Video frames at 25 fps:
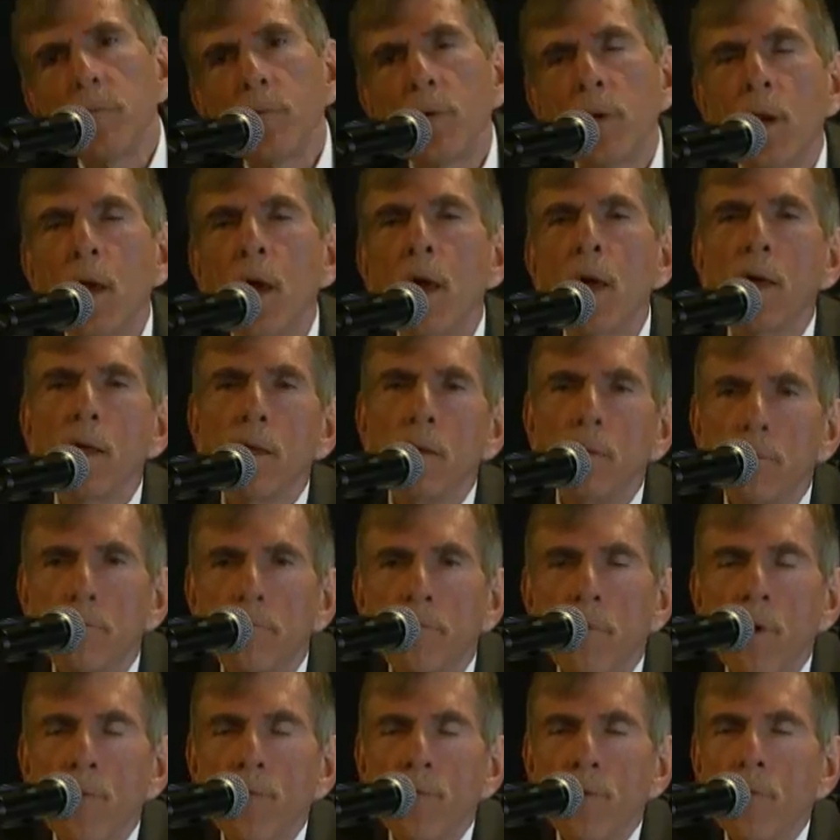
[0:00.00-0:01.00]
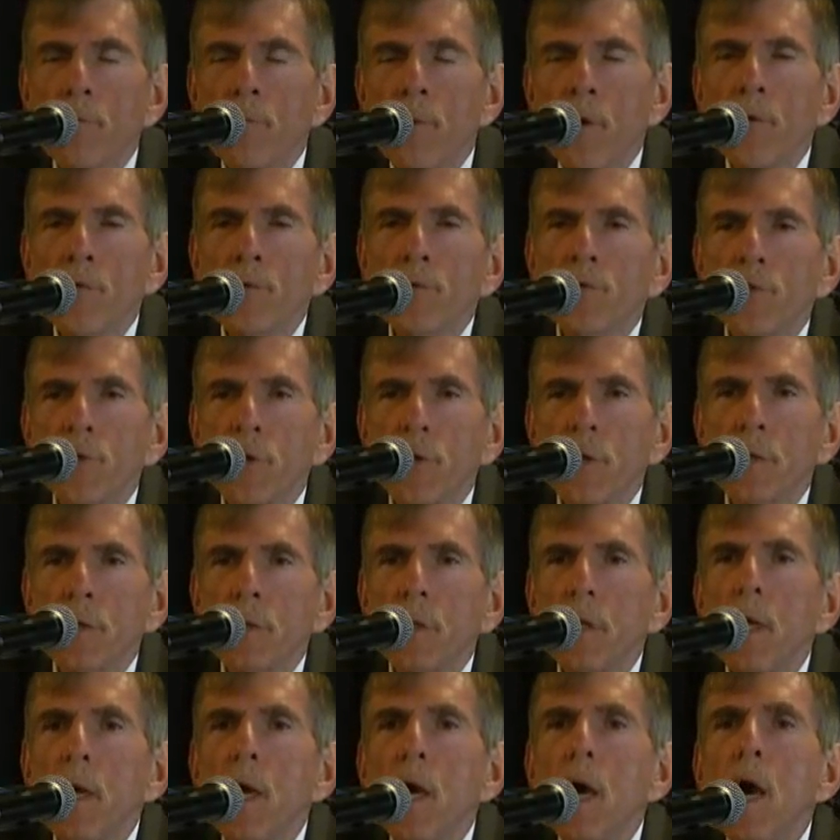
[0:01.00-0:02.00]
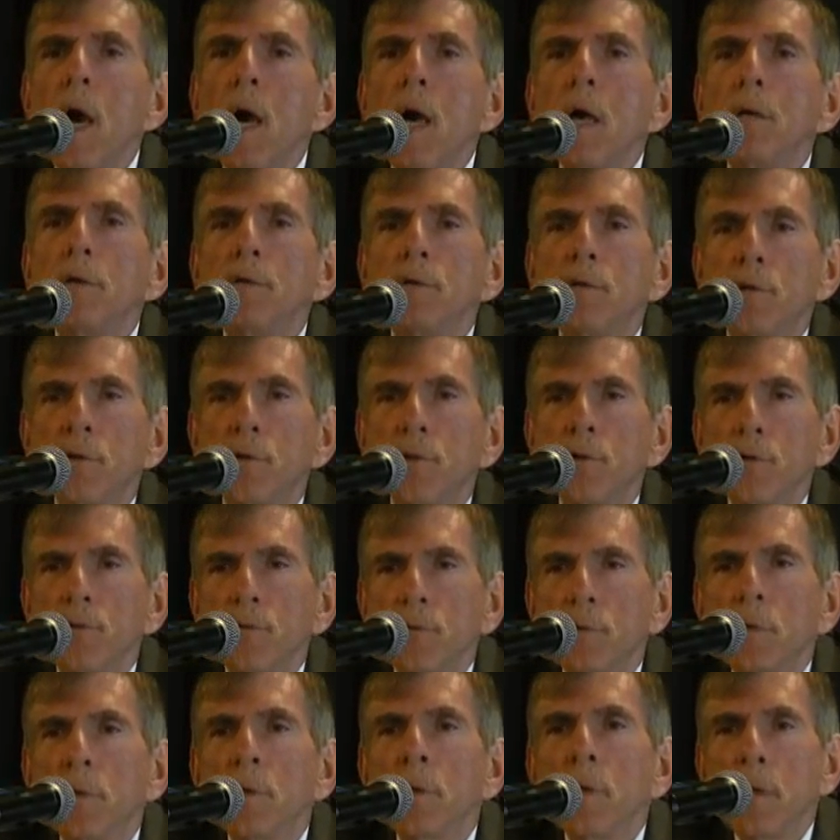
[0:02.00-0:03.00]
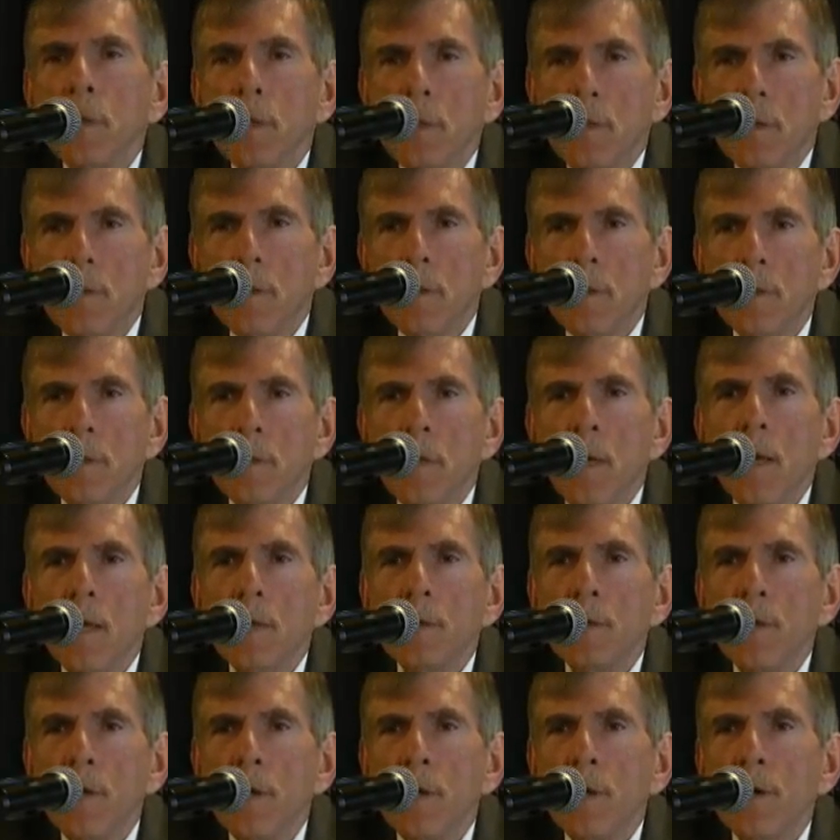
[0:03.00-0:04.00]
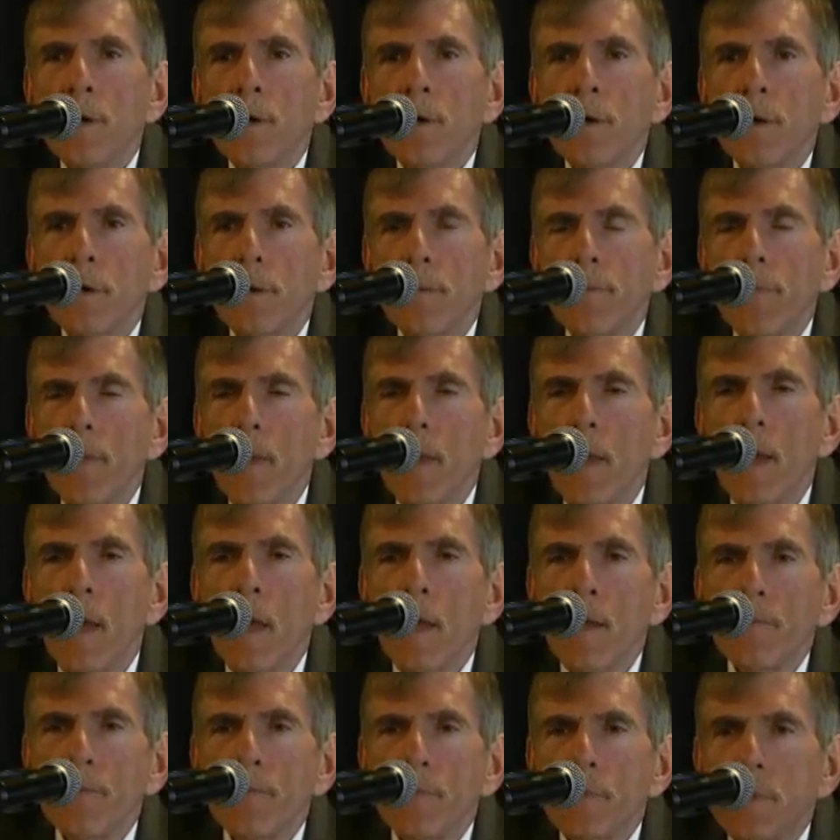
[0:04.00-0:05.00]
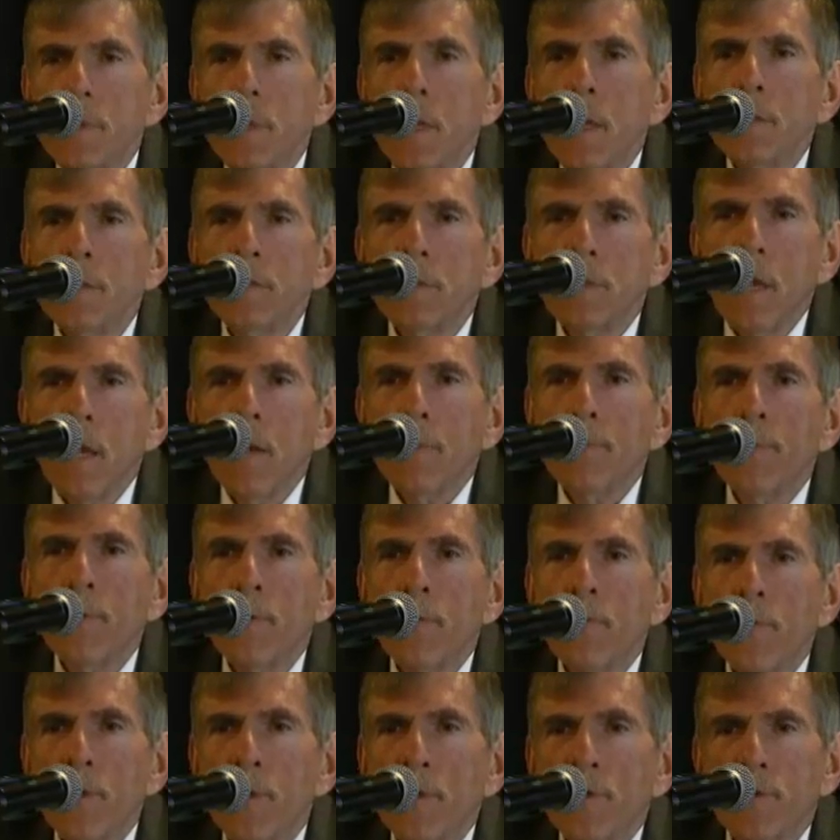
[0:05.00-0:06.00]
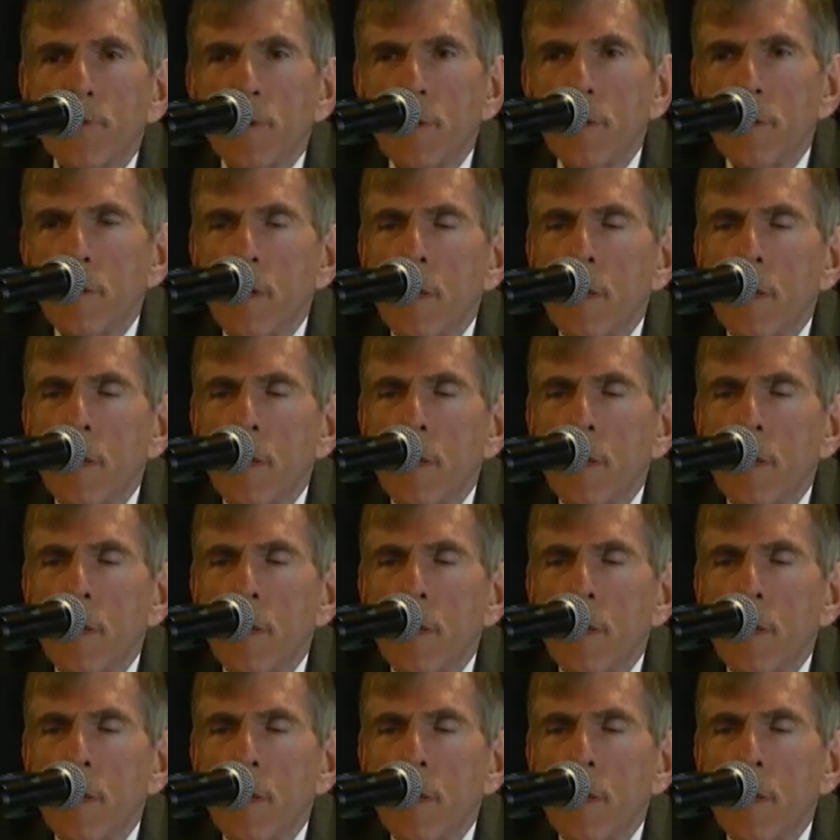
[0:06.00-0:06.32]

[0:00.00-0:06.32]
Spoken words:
when I wrote the motion to delete the 10-year sunset provision.